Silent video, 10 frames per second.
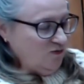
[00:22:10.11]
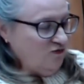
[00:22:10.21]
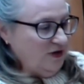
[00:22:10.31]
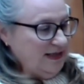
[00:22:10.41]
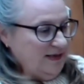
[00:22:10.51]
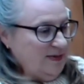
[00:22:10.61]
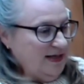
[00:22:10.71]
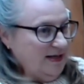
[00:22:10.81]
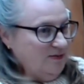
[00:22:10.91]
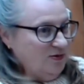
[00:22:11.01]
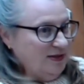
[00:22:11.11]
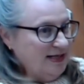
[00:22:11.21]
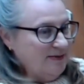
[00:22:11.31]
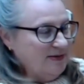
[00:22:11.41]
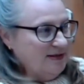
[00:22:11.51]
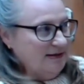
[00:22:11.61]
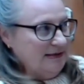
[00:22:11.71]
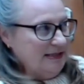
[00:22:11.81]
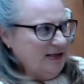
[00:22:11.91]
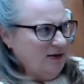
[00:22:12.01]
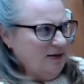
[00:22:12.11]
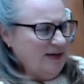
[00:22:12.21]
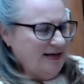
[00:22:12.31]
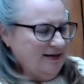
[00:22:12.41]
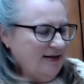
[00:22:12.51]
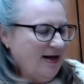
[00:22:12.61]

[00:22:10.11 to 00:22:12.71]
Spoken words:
really been able to adapt a sewing pattern.